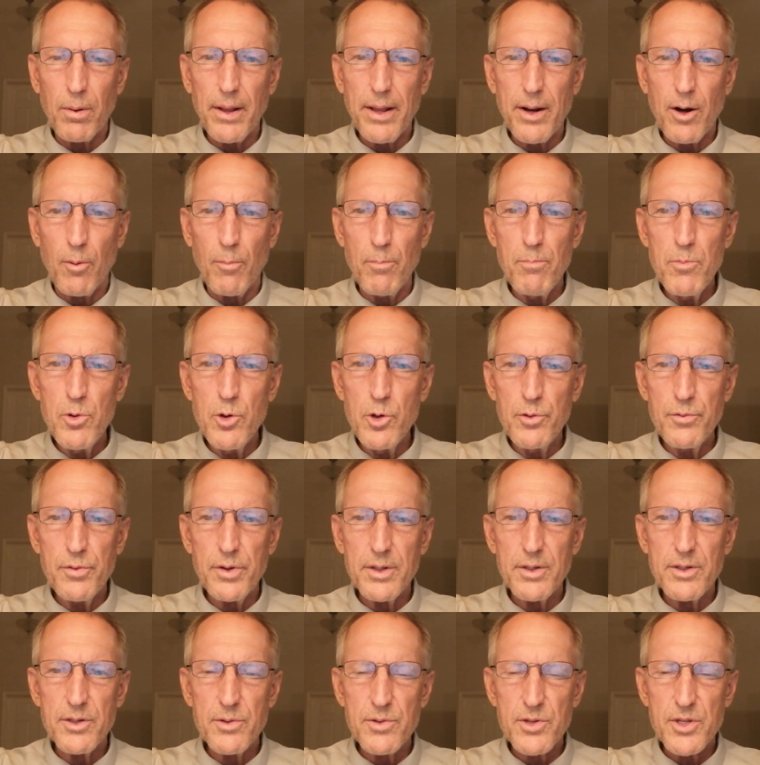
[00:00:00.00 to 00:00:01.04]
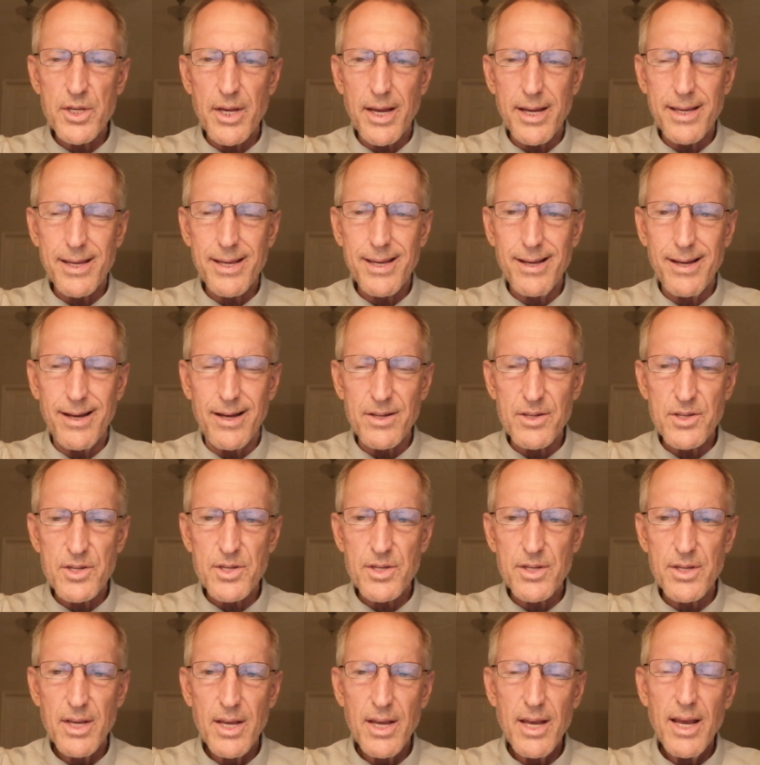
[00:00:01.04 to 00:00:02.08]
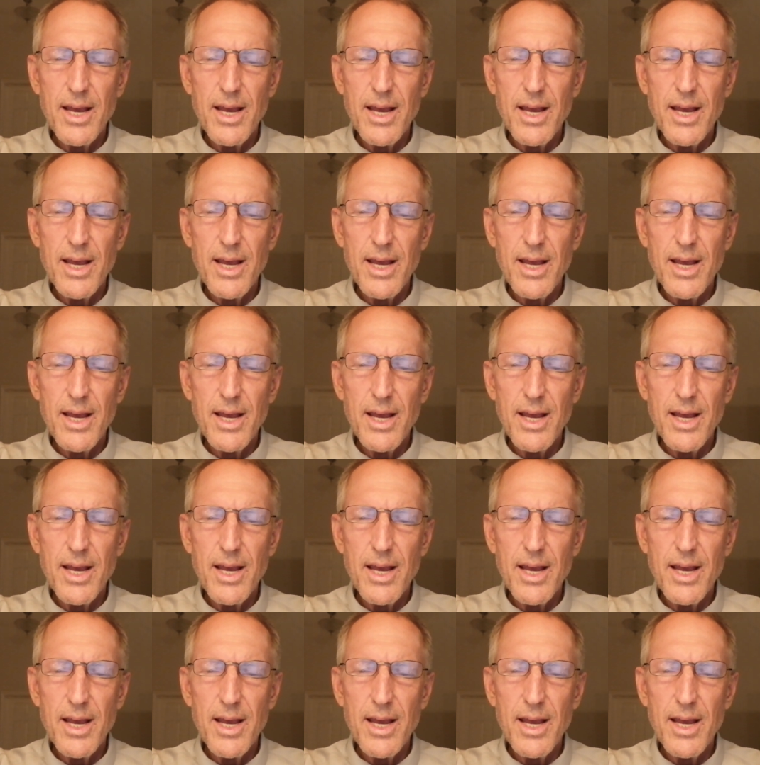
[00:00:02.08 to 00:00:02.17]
plan on moving to St. Kitts.